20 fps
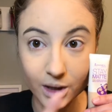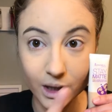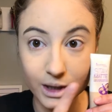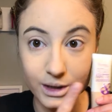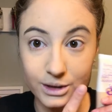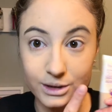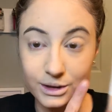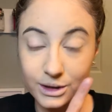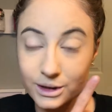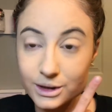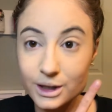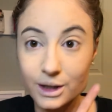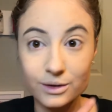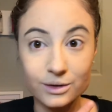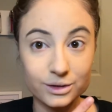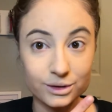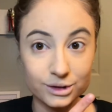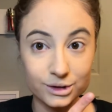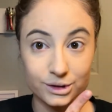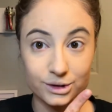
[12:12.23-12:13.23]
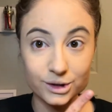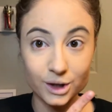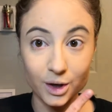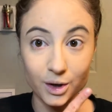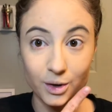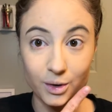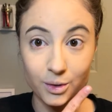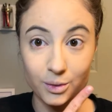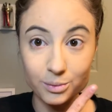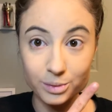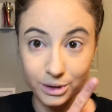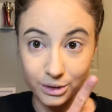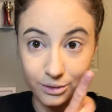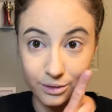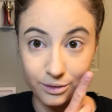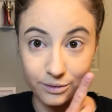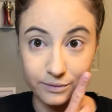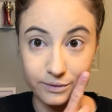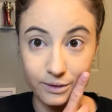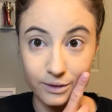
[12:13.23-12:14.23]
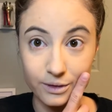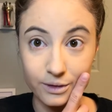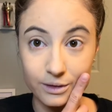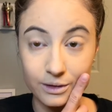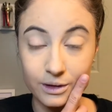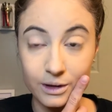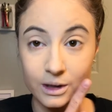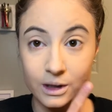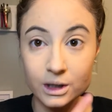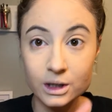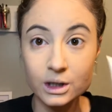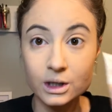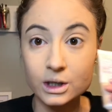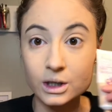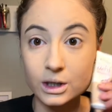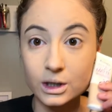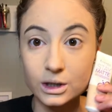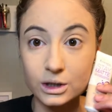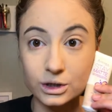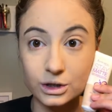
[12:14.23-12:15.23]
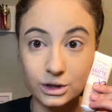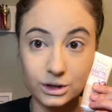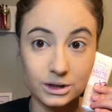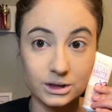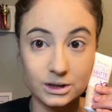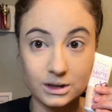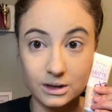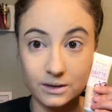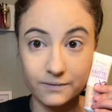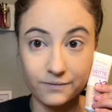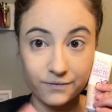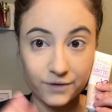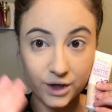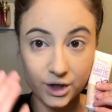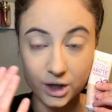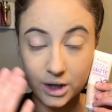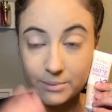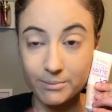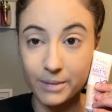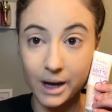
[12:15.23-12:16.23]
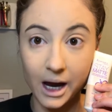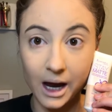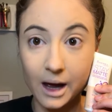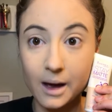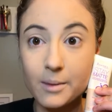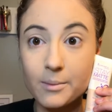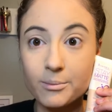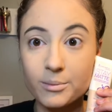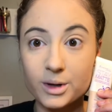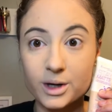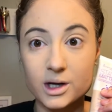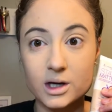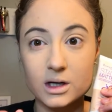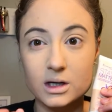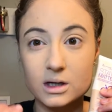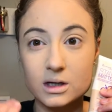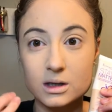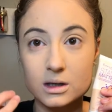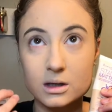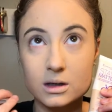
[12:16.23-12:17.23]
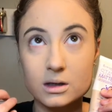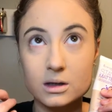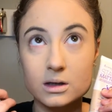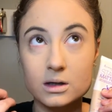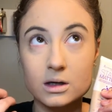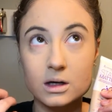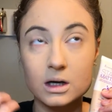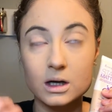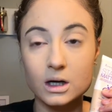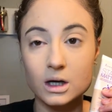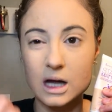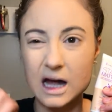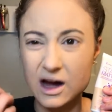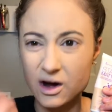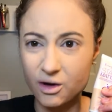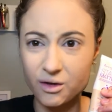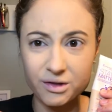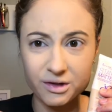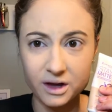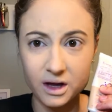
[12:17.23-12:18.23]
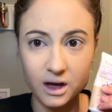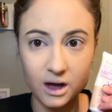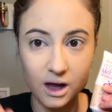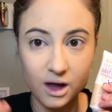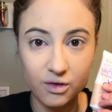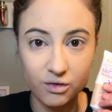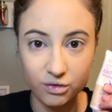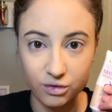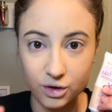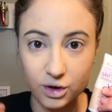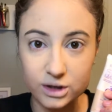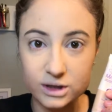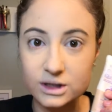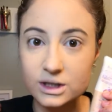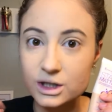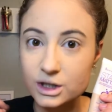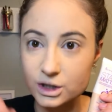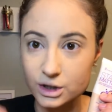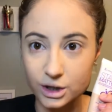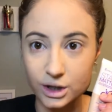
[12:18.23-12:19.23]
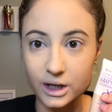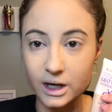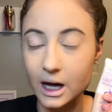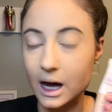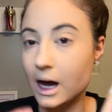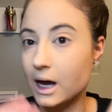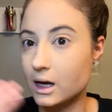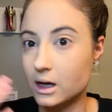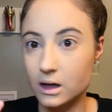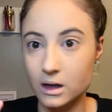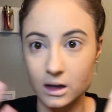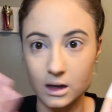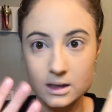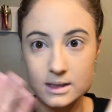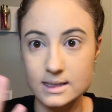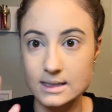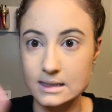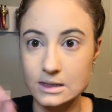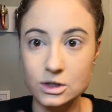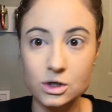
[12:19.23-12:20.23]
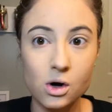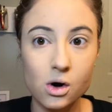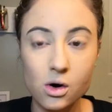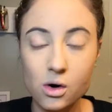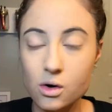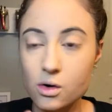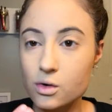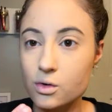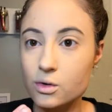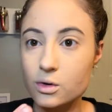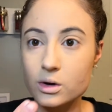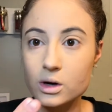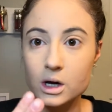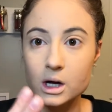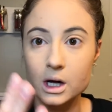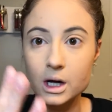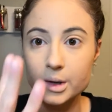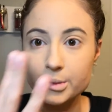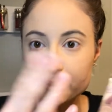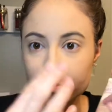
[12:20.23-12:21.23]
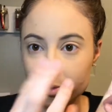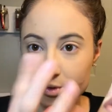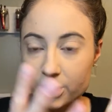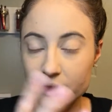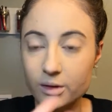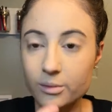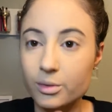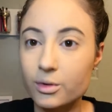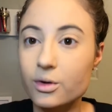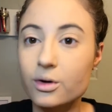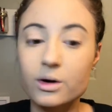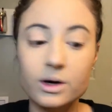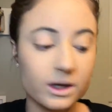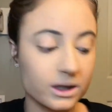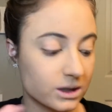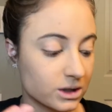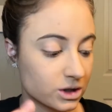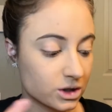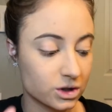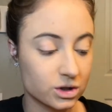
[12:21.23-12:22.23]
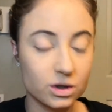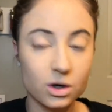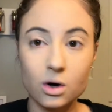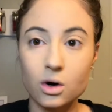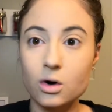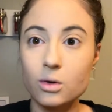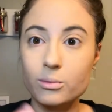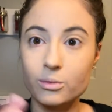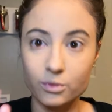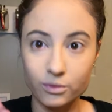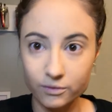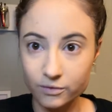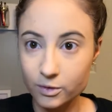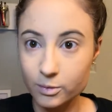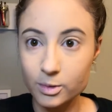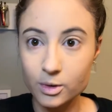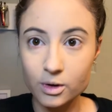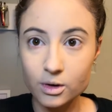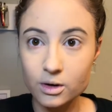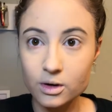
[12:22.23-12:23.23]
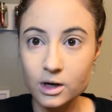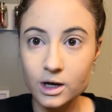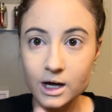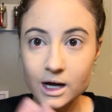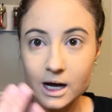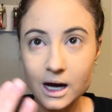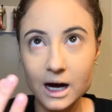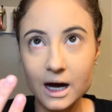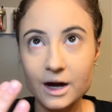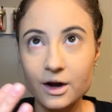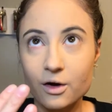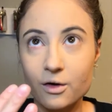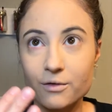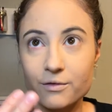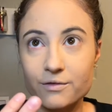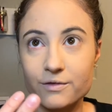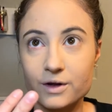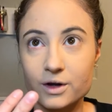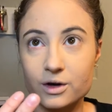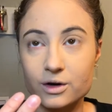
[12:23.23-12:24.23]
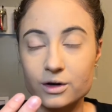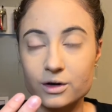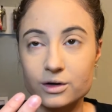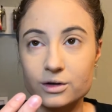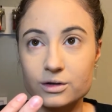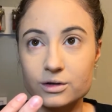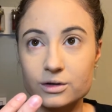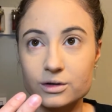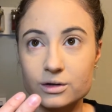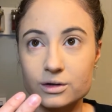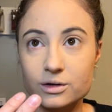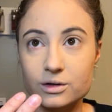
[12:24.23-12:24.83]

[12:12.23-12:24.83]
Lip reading: I just think that looks so beautiful. Just very matte, but healthy. It looks good. It's so breathable. It's so movable. I don't feel